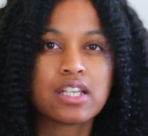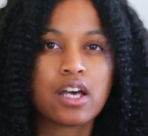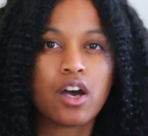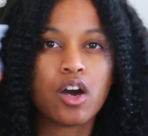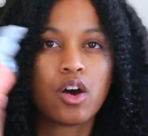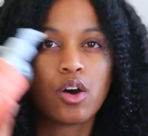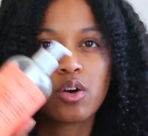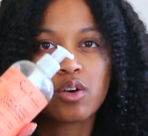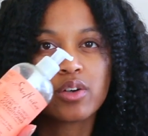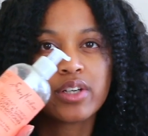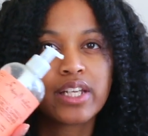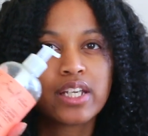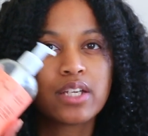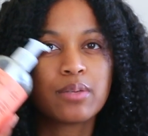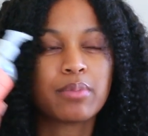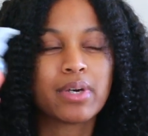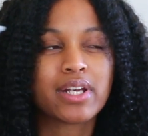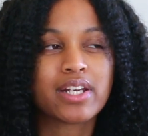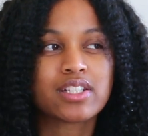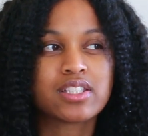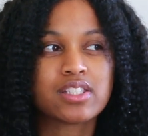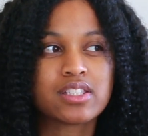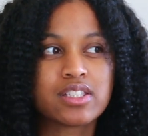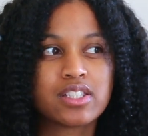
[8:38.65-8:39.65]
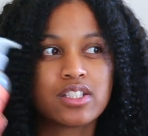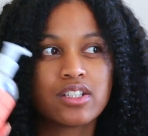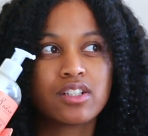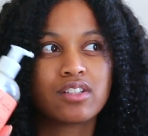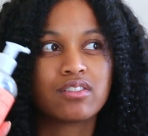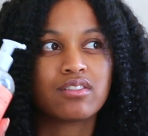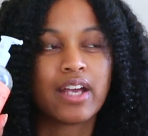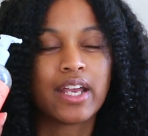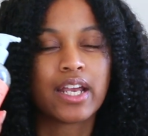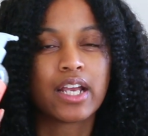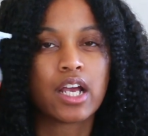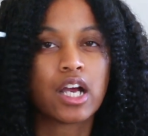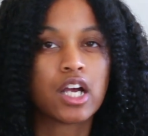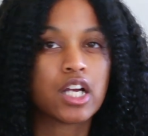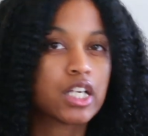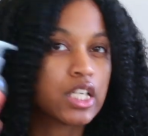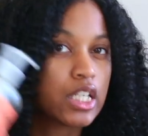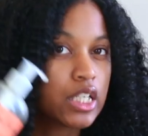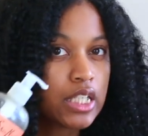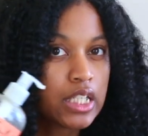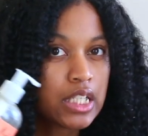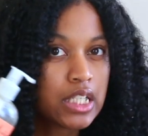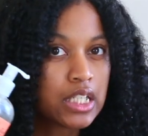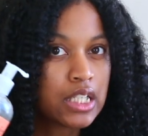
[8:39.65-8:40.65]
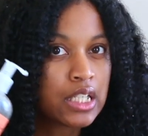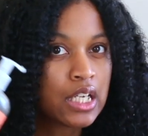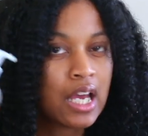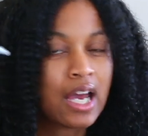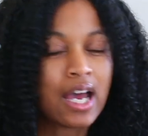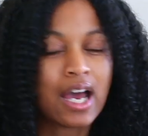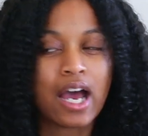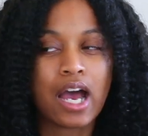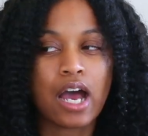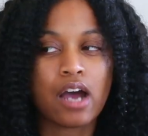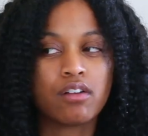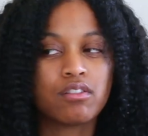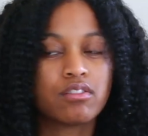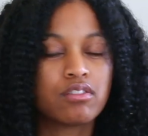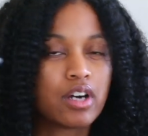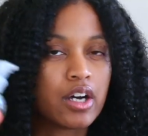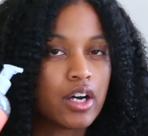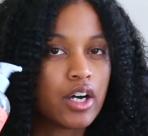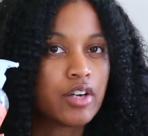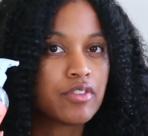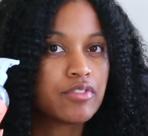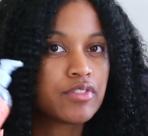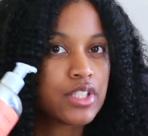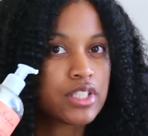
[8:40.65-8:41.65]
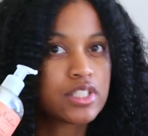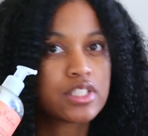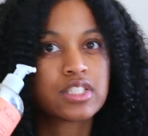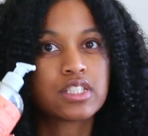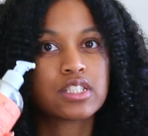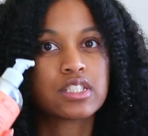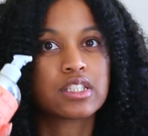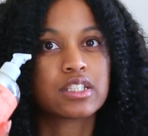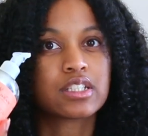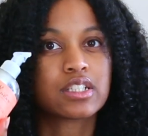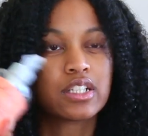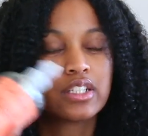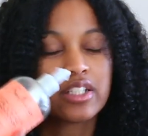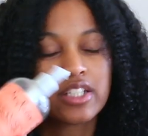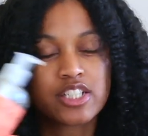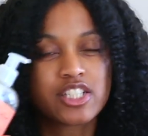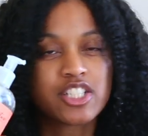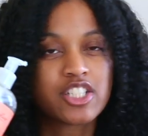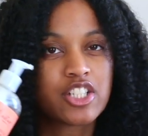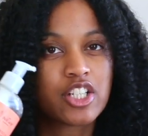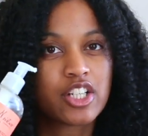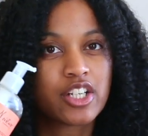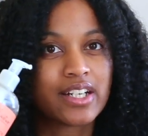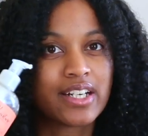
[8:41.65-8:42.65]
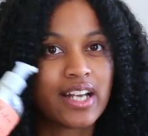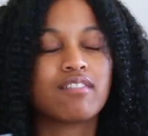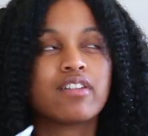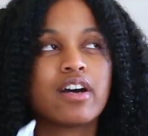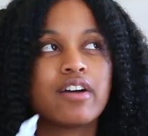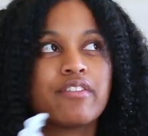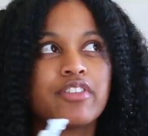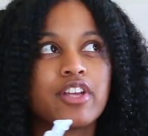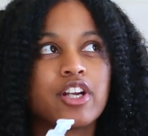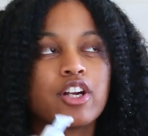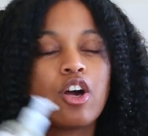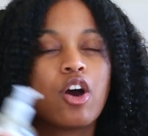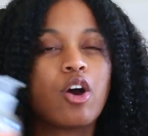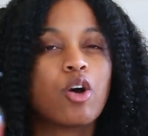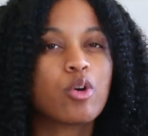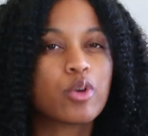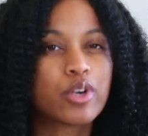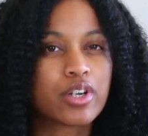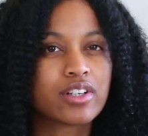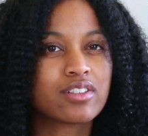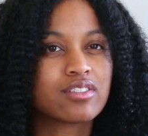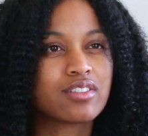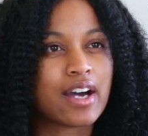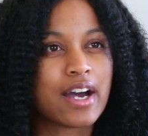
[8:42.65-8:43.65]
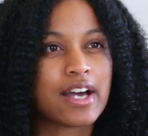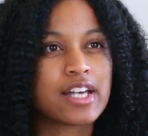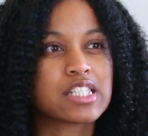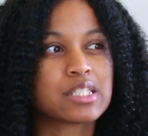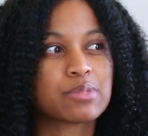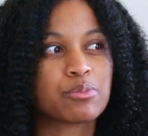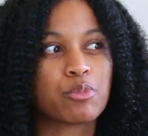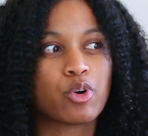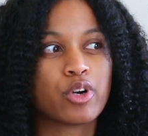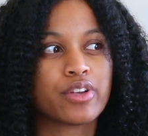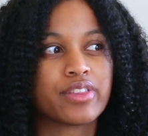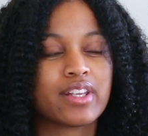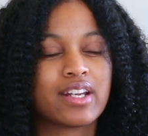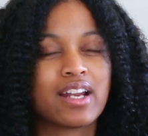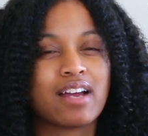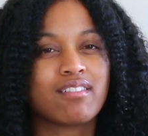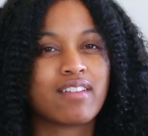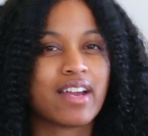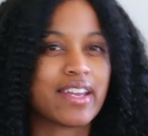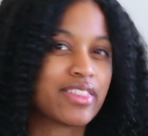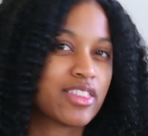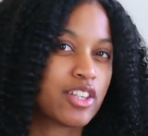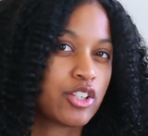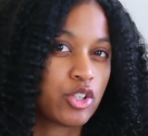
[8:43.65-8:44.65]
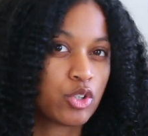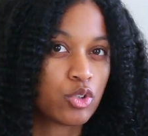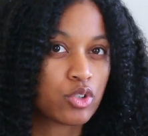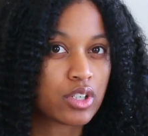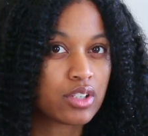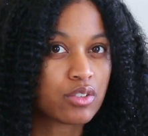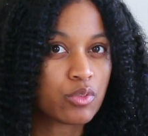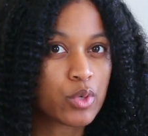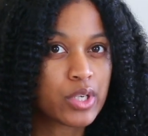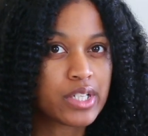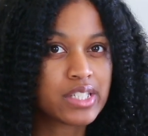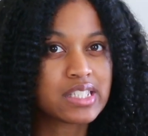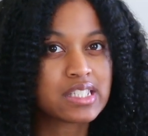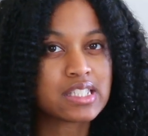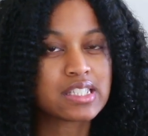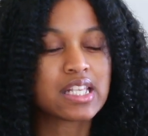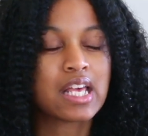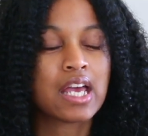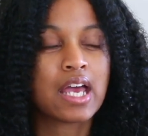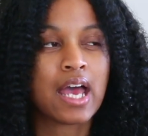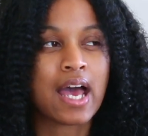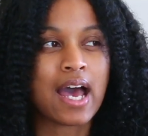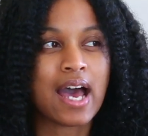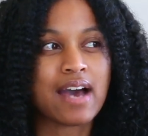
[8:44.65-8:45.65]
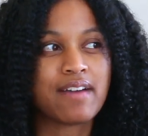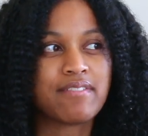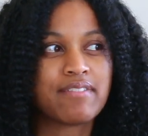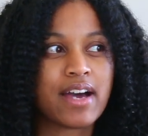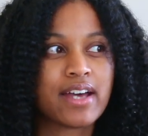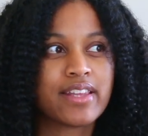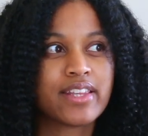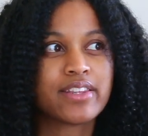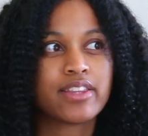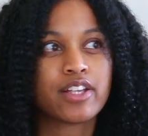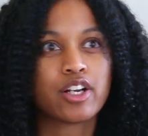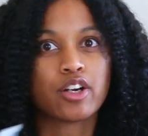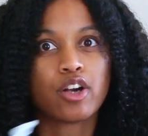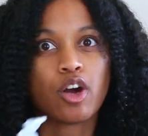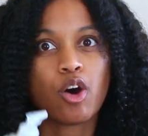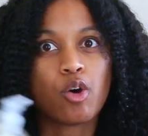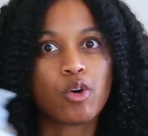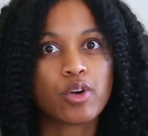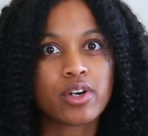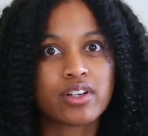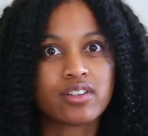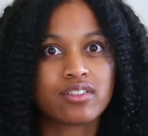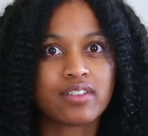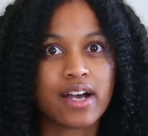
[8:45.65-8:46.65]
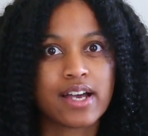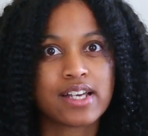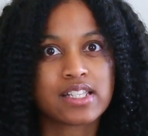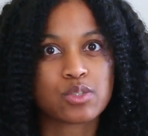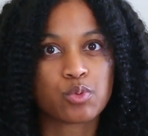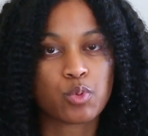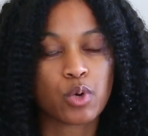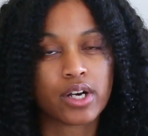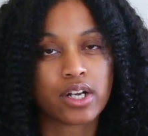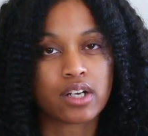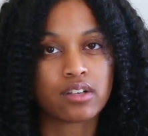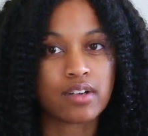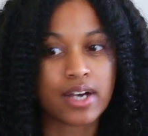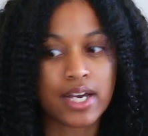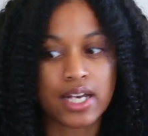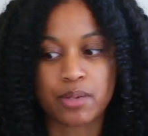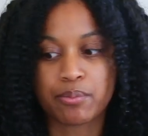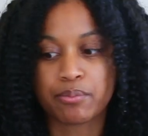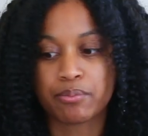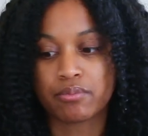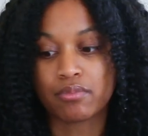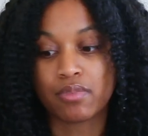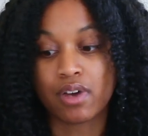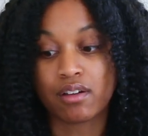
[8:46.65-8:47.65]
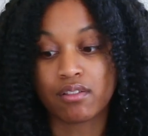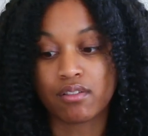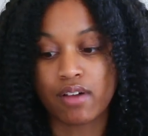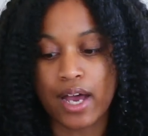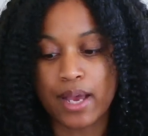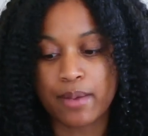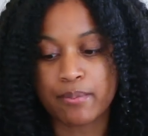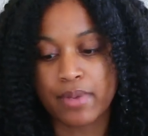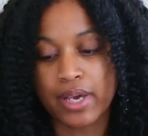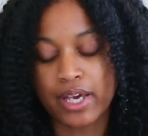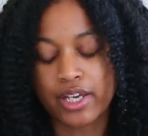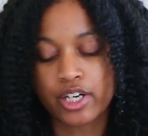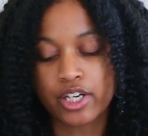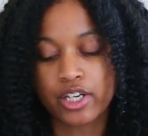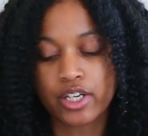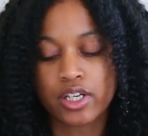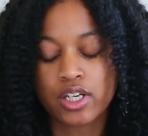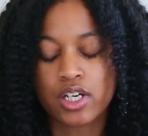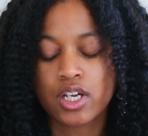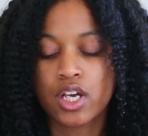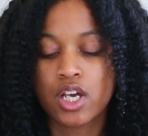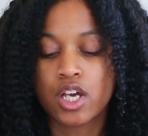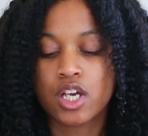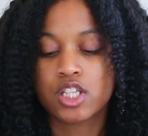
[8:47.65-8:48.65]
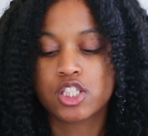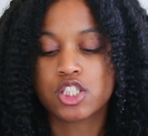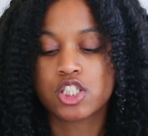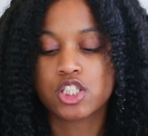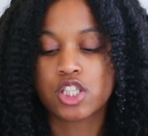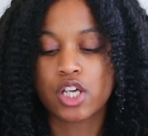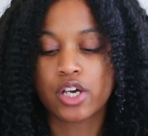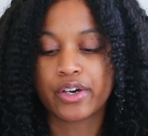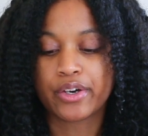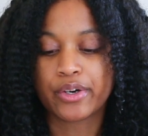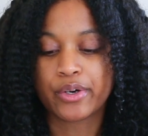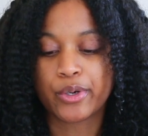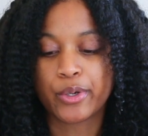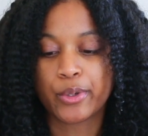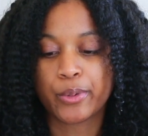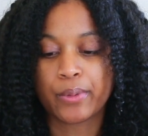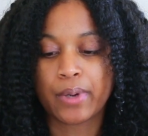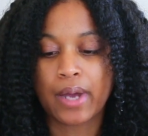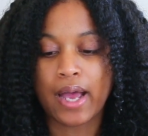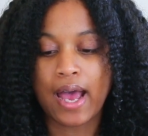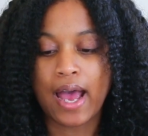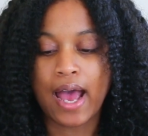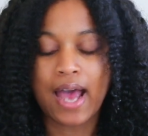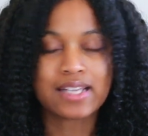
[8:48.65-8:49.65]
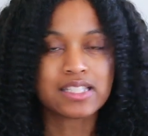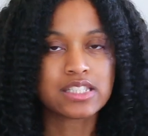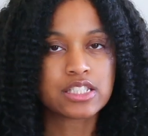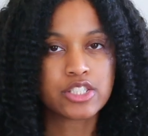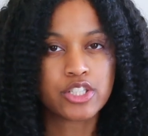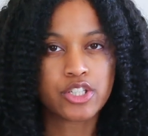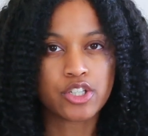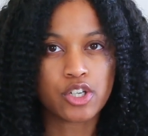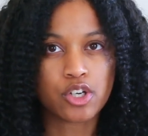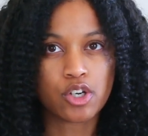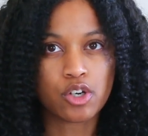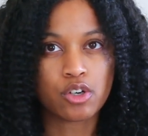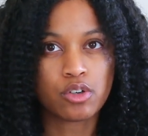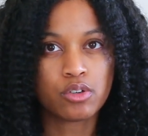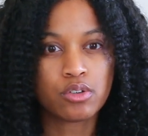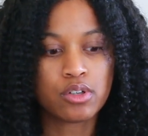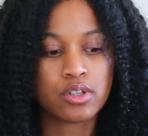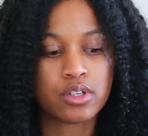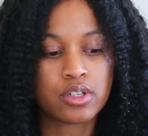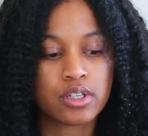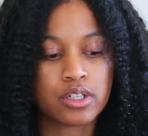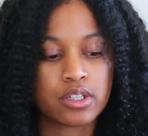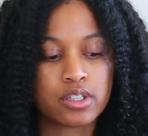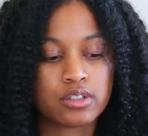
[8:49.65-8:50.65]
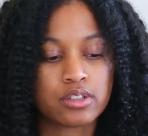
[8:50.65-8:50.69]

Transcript: a oldie, but it's still like a goodie. I love this conditioner and I love their older lines more than I like the newer ones. I find that their older lines work a lot of, a lot better. So I still